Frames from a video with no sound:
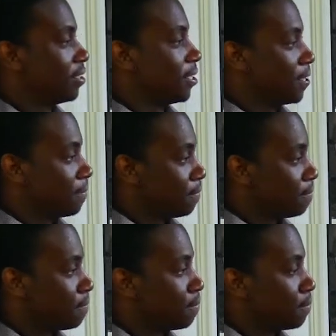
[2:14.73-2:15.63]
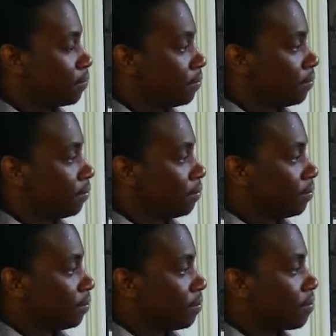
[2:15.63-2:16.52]
how I do that, I work with
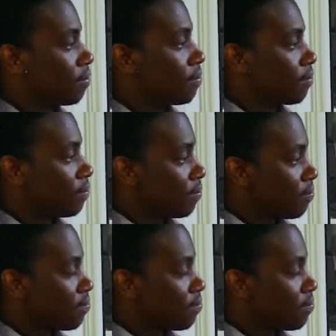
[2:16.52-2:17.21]
leaders and teams